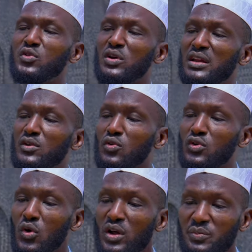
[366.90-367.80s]
you get a good
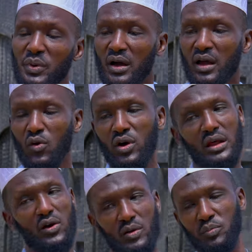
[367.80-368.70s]
husband. God,
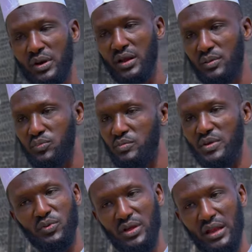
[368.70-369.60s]
I come bring up for me
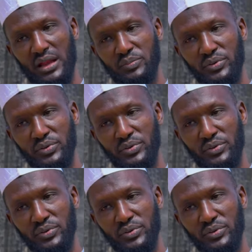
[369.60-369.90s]
for your life.